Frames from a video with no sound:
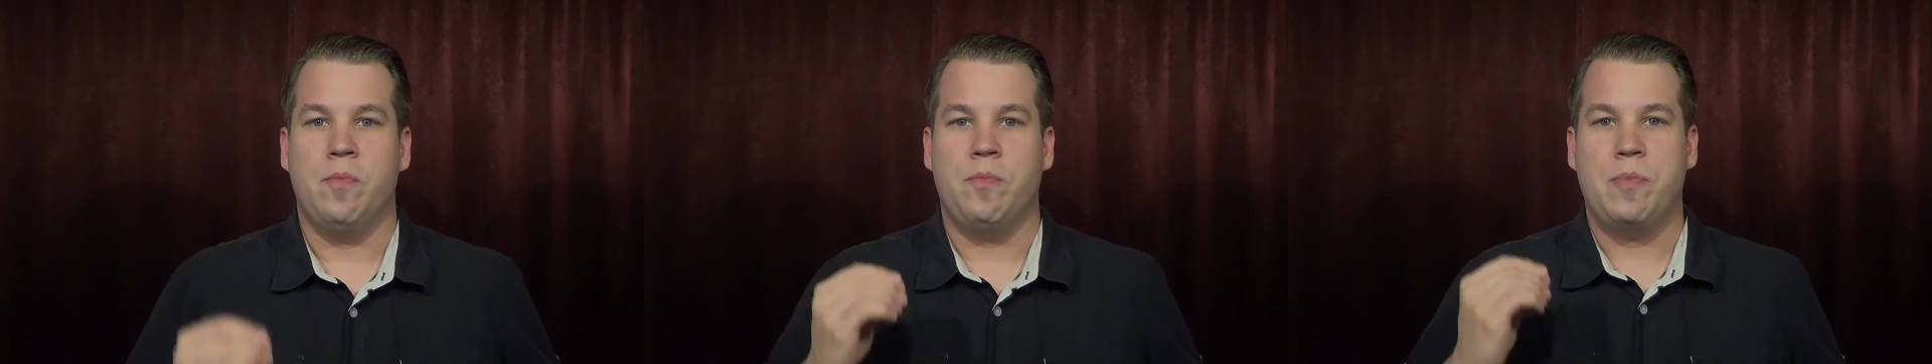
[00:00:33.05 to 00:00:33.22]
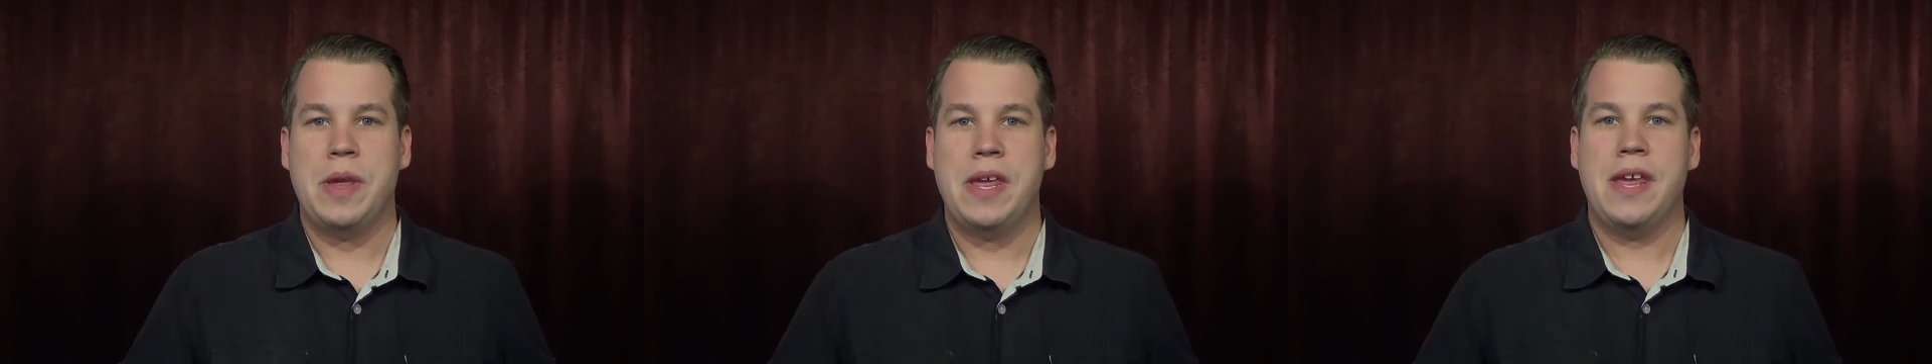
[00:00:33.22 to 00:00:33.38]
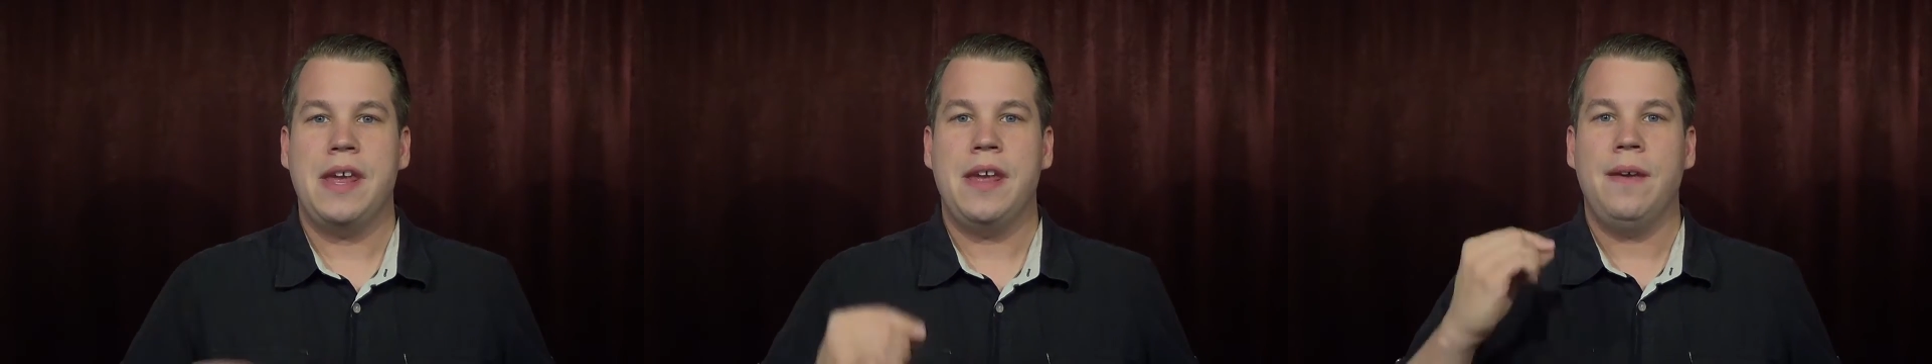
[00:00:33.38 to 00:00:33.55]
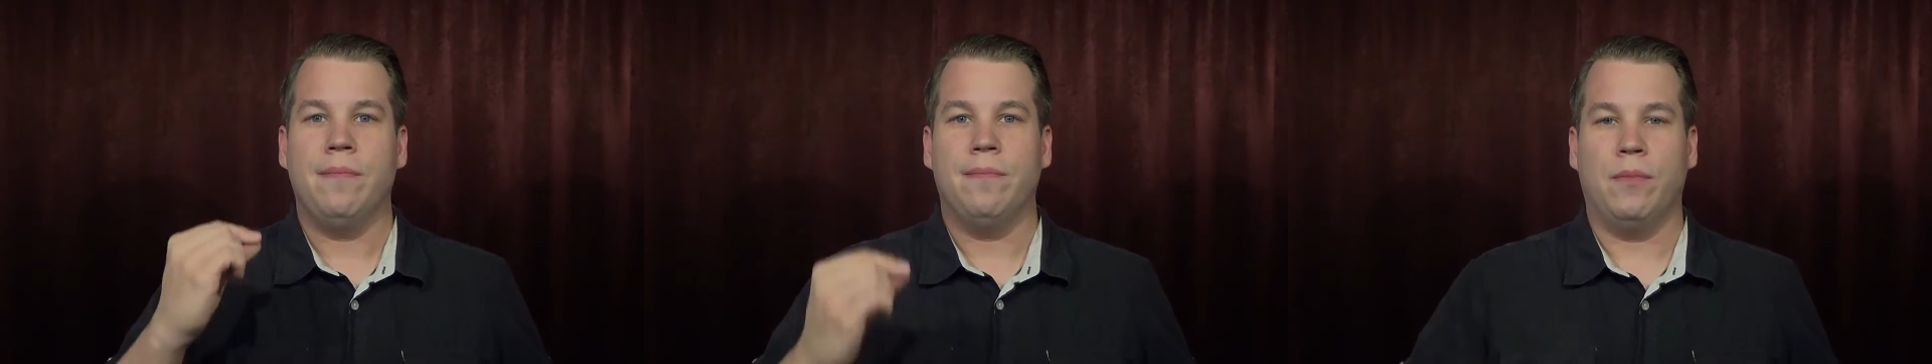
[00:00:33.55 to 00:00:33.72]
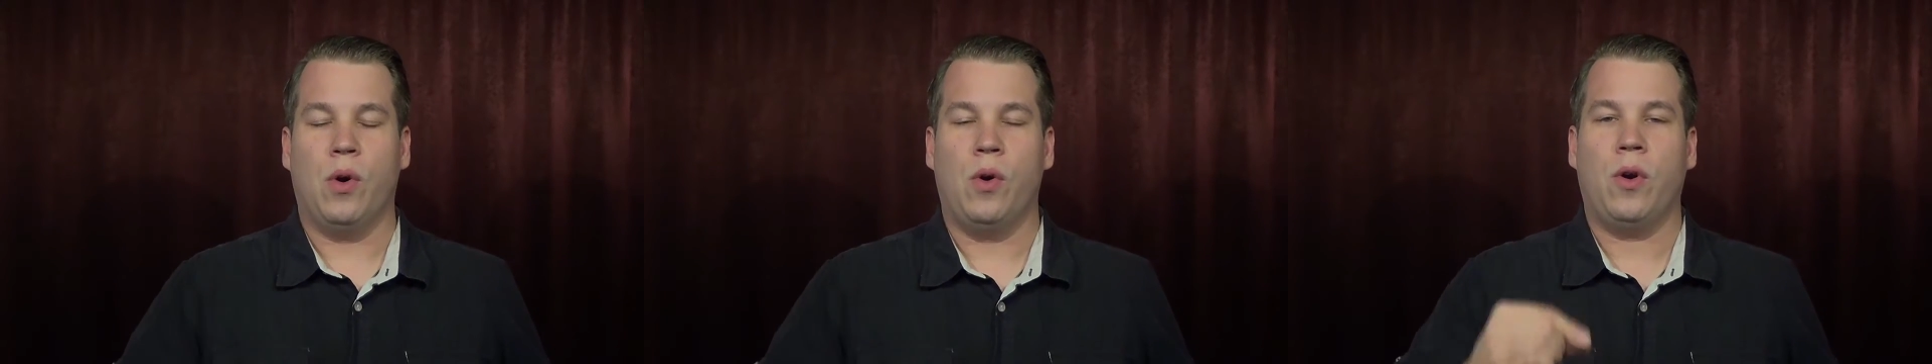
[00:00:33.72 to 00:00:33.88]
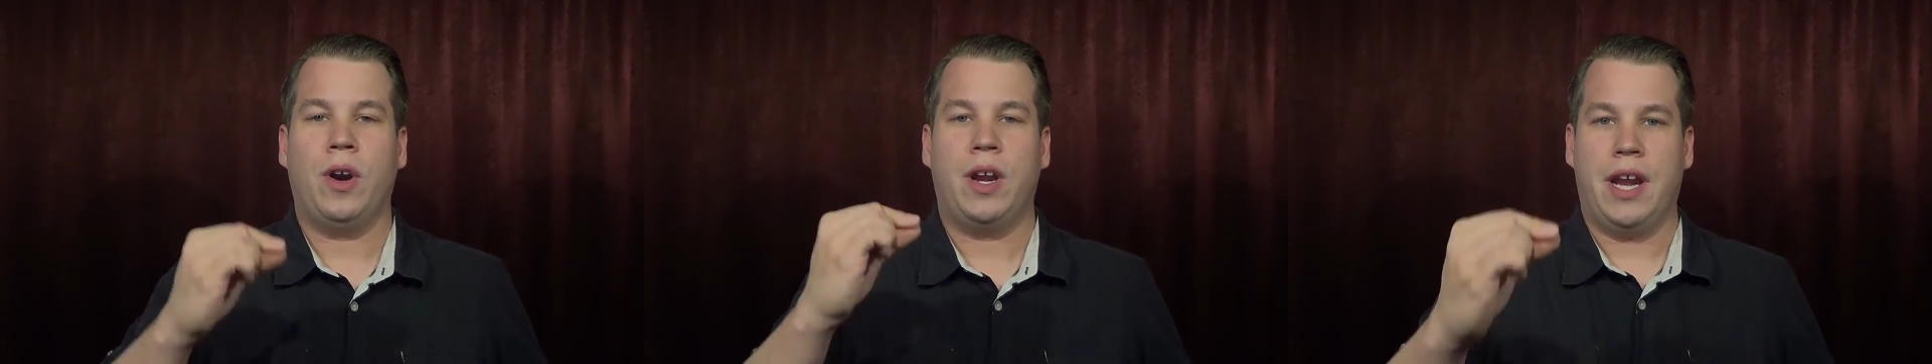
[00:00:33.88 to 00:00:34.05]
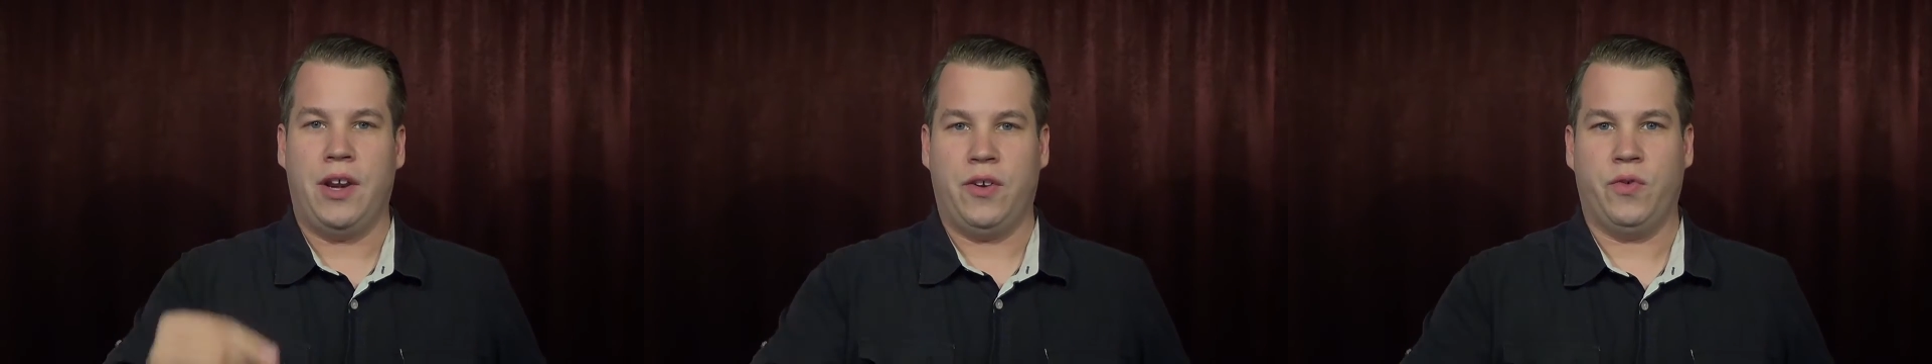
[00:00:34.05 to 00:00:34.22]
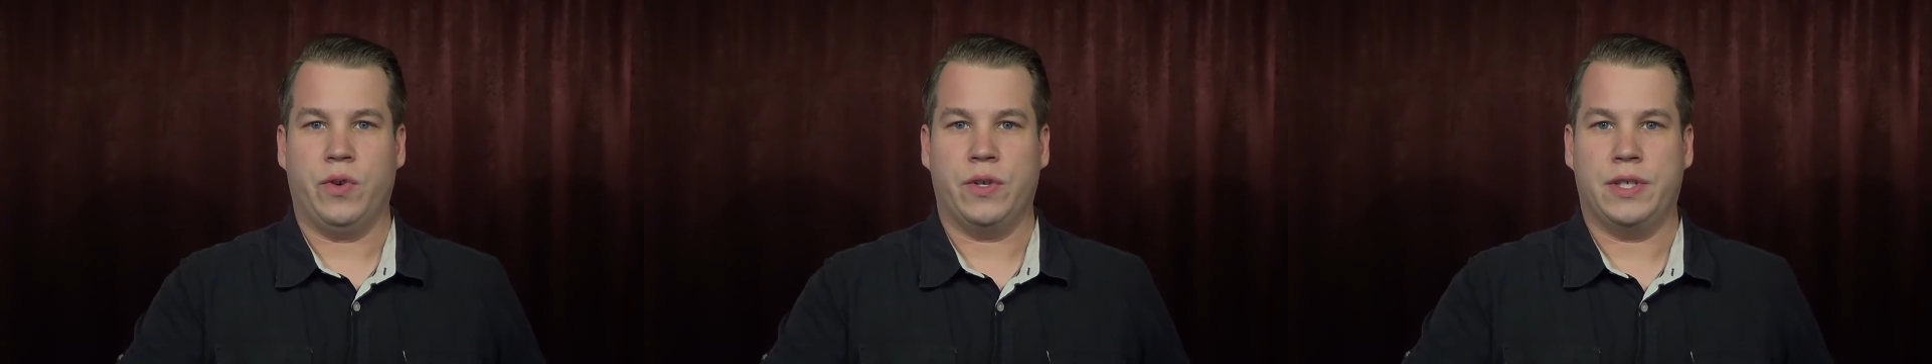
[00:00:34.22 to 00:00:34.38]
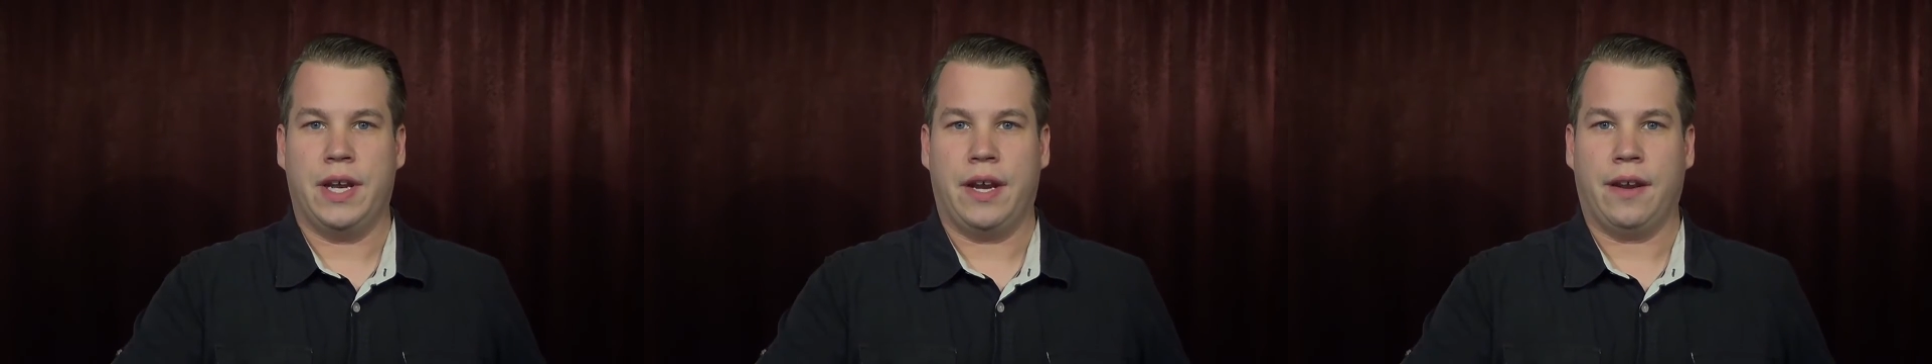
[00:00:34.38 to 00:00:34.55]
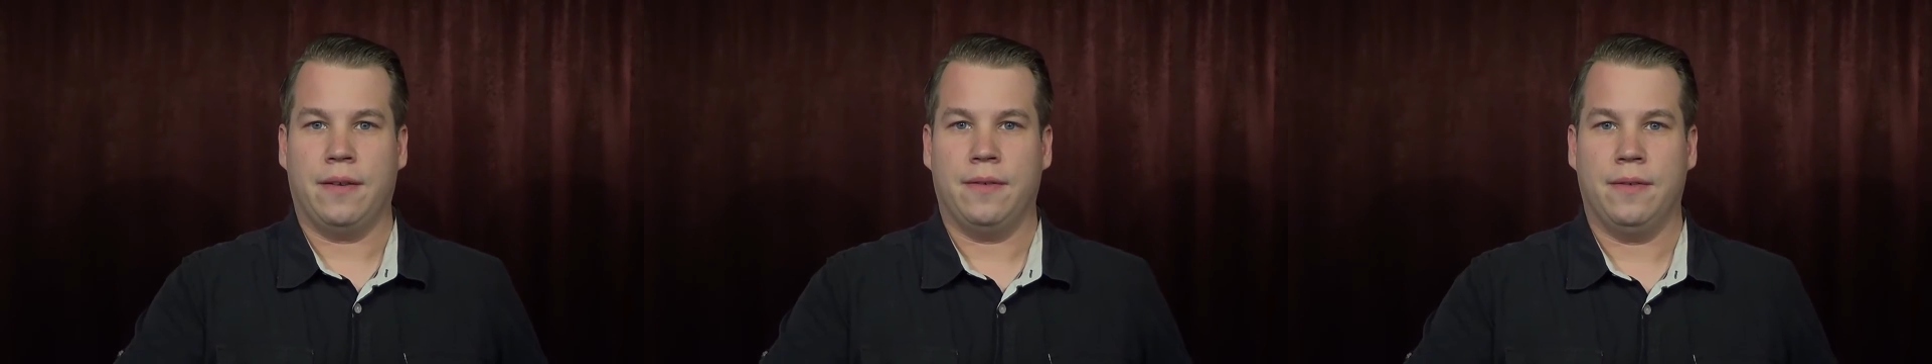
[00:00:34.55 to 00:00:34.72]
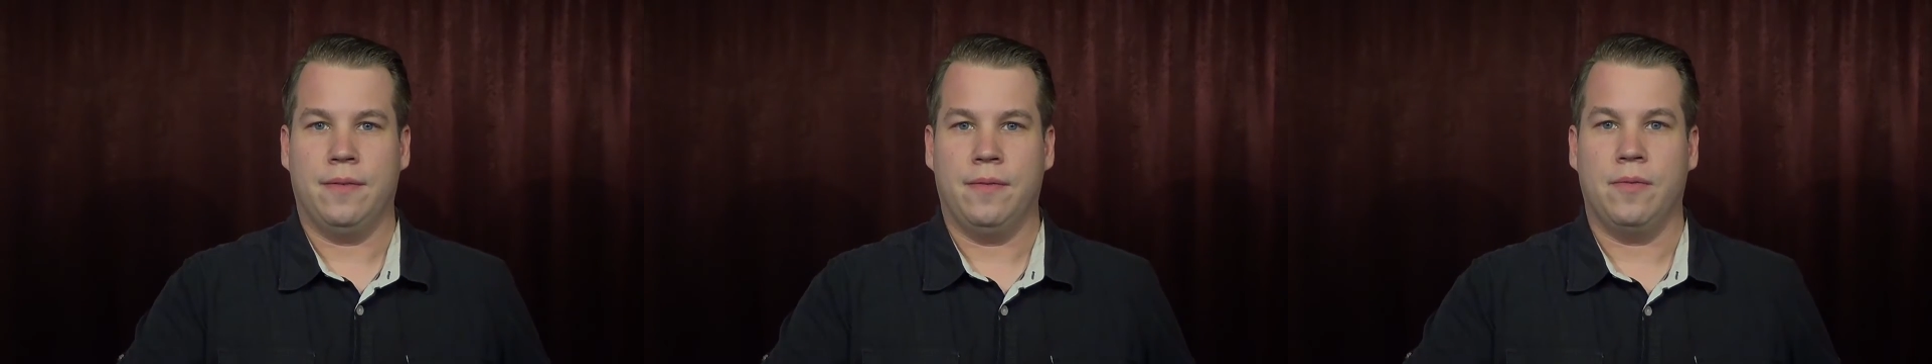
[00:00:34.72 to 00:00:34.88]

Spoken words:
Be more interesting.